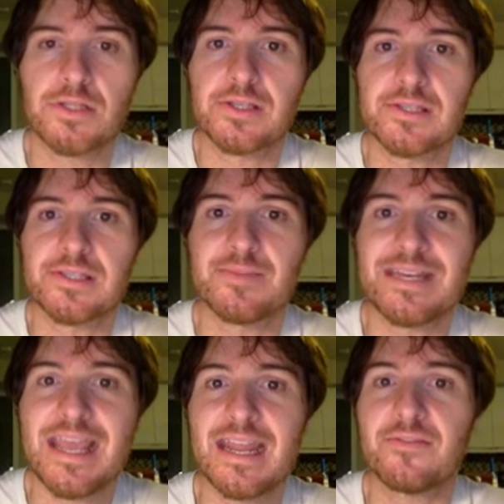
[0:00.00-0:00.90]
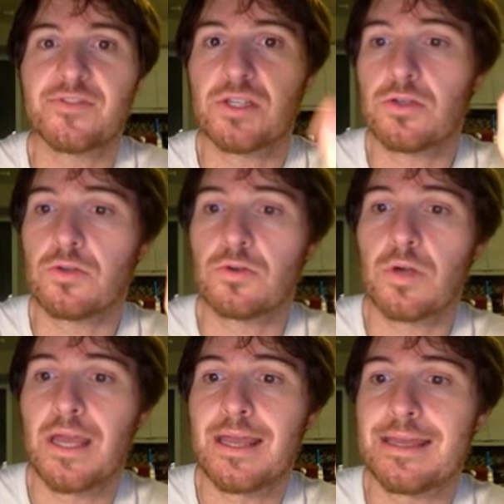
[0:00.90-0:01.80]
So this is going to be
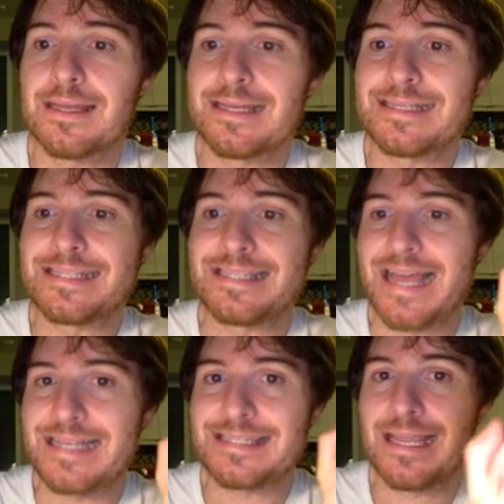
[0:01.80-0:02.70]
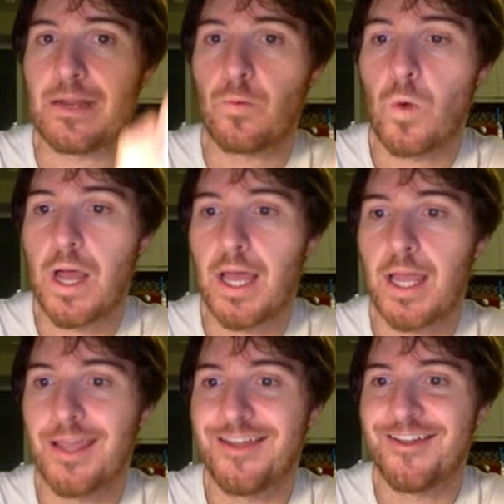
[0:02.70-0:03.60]
-2 is less than y.